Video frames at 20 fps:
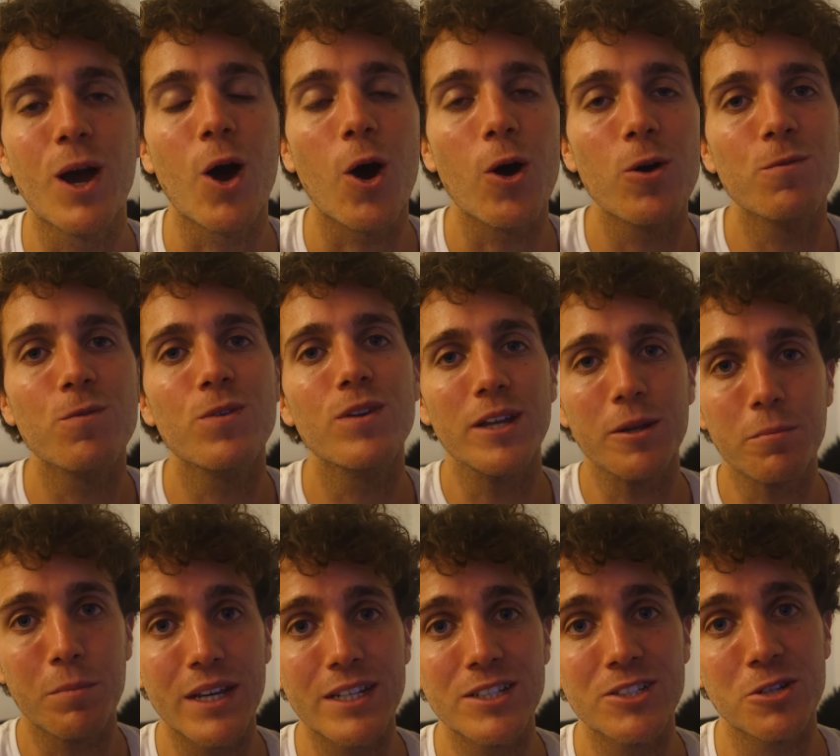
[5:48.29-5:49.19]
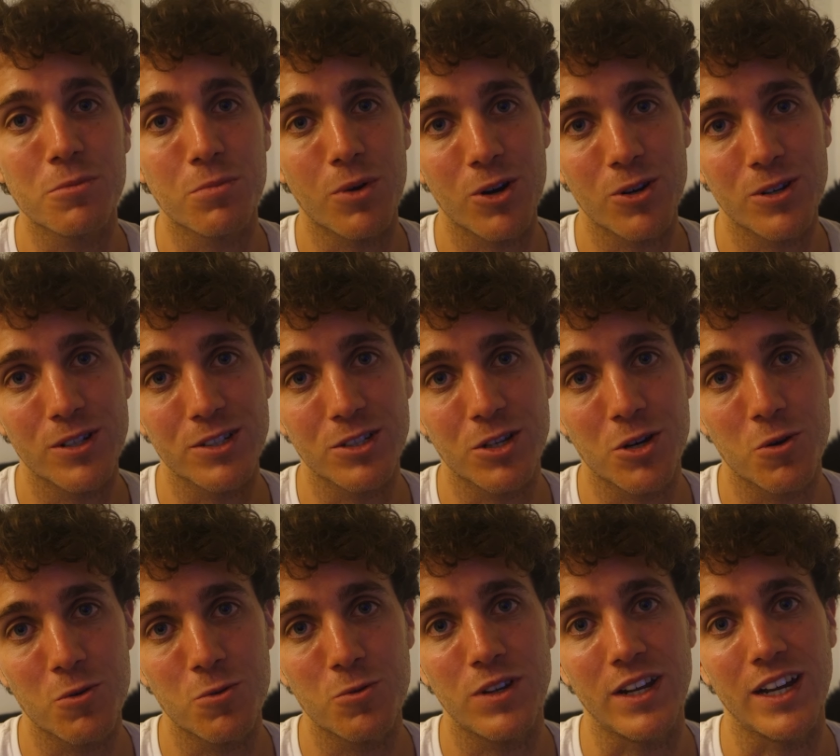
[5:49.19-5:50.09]
Hopefully it means tomorrow is
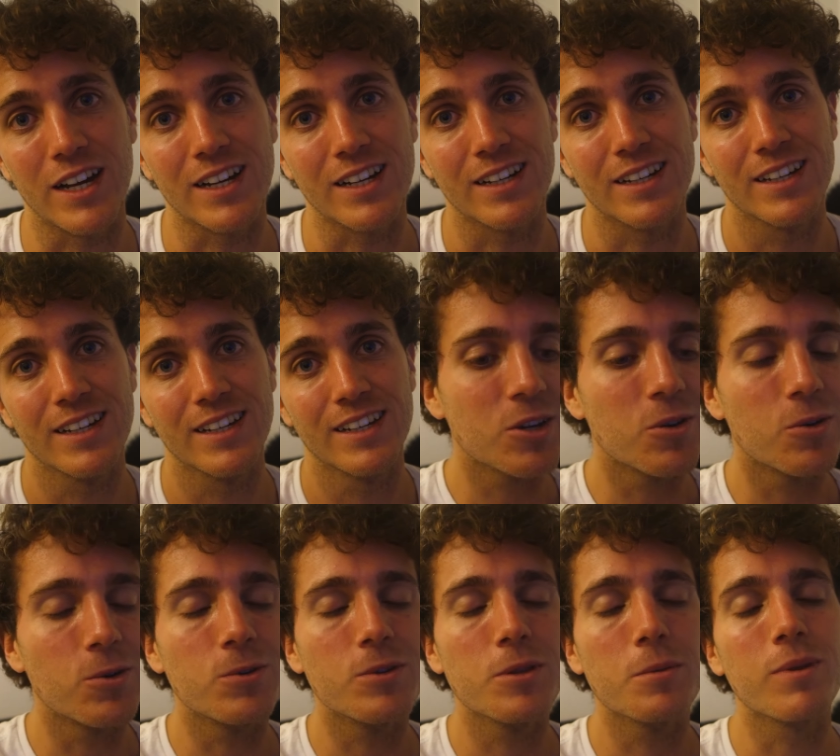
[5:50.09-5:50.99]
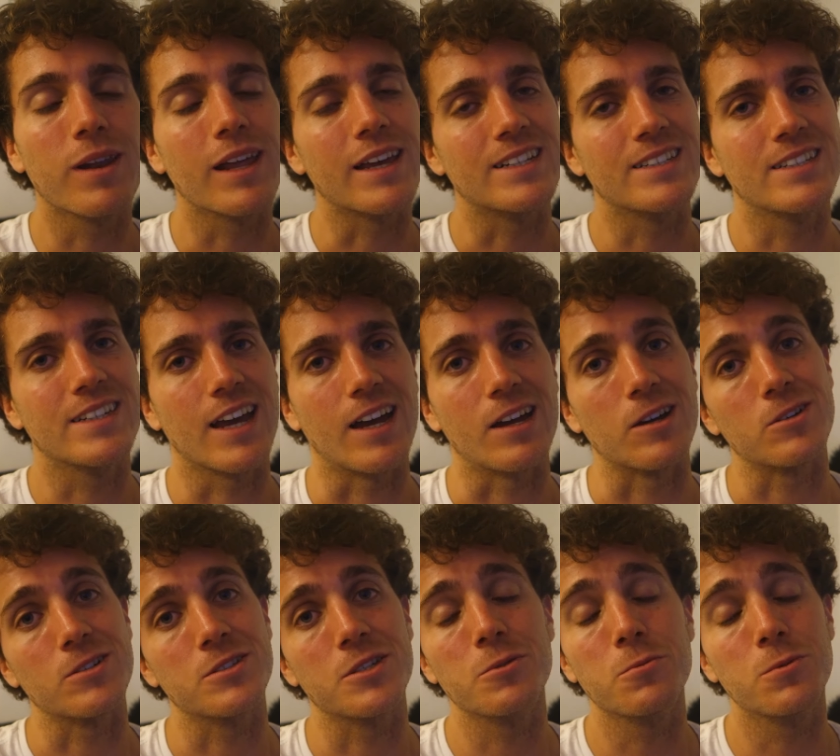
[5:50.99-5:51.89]
cooler cool the place down
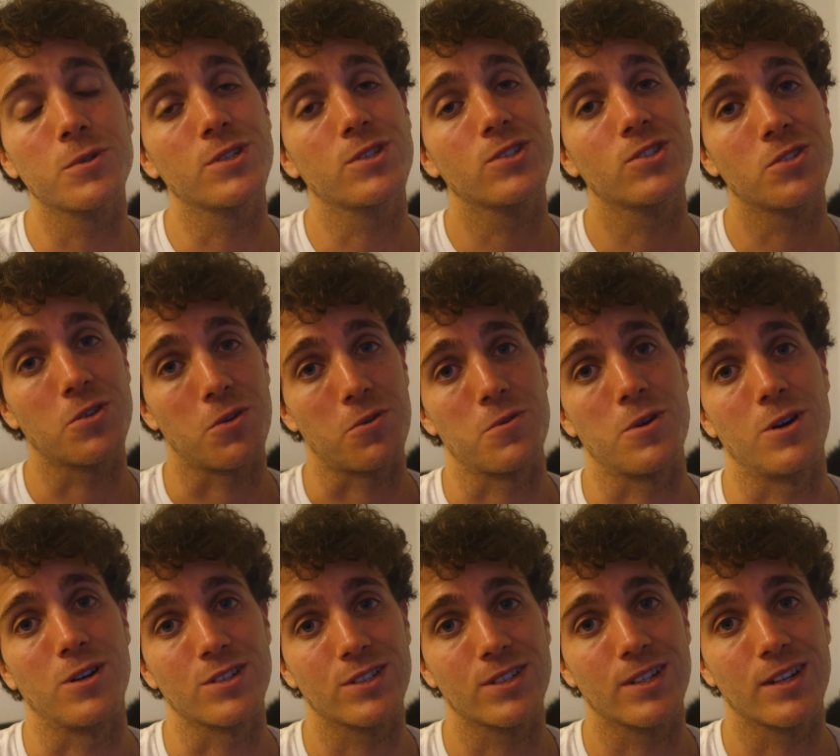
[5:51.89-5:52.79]
because it was so hot